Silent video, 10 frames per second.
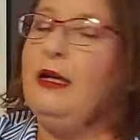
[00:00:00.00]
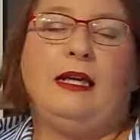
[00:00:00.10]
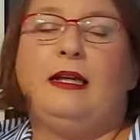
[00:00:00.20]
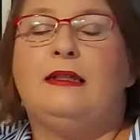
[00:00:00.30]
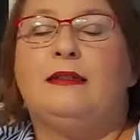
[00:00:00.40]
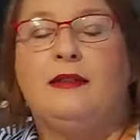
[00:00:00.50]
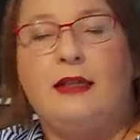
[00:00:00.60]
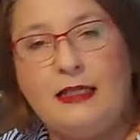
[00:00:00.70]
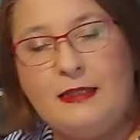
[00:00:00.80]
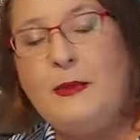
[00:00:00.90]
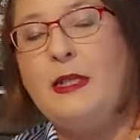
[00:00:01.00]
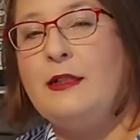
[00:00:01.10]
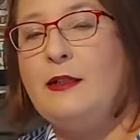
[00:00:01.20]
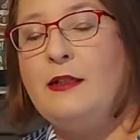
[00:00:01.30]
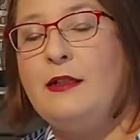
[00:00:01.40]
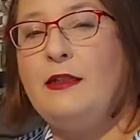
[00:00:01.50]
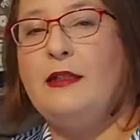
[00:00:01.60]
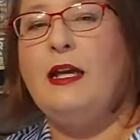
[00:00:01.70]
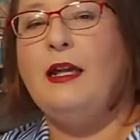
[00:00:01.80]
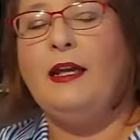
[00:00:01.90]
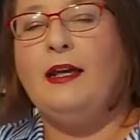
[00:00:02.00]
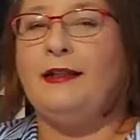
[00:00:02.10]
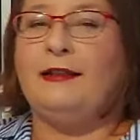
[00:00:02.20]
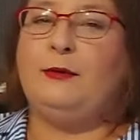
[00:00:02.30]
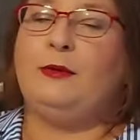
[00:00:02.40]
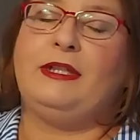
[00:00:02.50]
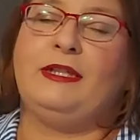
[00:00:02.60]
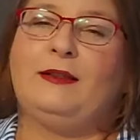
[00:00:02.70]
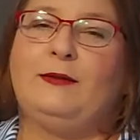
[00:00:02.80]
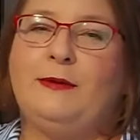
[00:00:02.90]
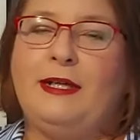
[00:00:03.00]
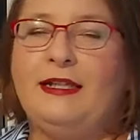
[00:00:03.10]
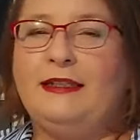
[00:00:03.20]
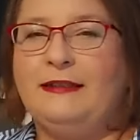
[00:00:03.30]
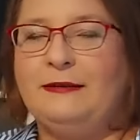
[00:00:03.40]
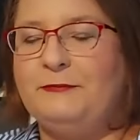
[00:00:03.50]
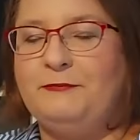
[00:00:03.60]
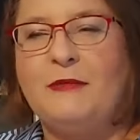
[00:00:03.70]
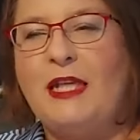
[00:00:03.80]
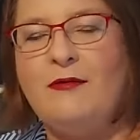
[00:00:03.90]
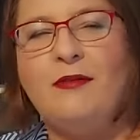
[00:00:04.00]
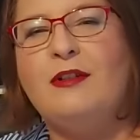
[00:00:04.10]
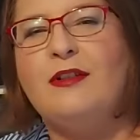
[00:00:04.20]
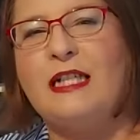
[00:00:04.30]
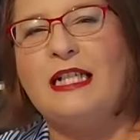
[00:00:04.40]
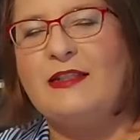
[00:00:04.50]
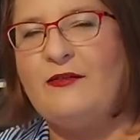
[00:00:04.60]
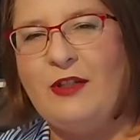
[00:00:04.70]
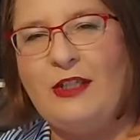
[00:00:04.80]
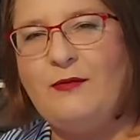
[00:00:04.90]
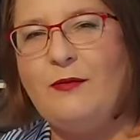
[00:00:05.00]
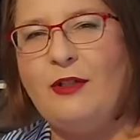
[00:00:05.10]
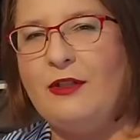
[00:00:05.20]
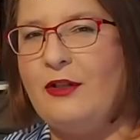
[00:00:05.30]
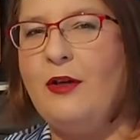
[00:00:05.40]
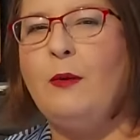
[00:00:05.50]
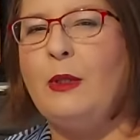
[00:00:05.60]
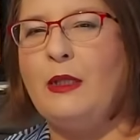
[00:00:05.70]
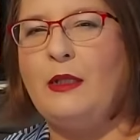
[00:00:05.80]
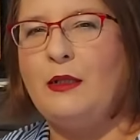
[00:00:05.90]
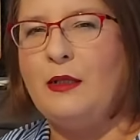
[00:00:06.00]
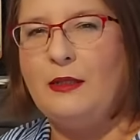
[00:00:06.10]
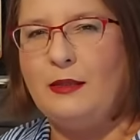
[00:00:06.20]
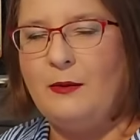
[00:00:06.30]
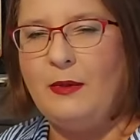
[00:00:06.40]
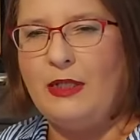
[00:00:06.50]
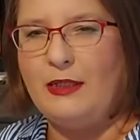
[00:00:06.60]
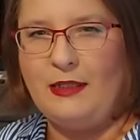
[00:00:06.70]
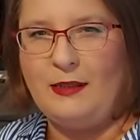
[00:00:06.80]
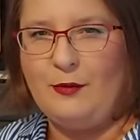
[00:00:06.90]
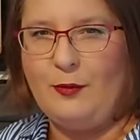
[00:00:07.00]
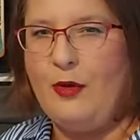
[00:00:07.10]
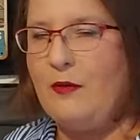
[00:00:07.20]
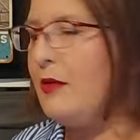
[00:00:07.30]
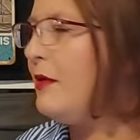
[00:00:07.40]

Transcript: And as mentioned, I had a week when it was just things weren't going the way they supposed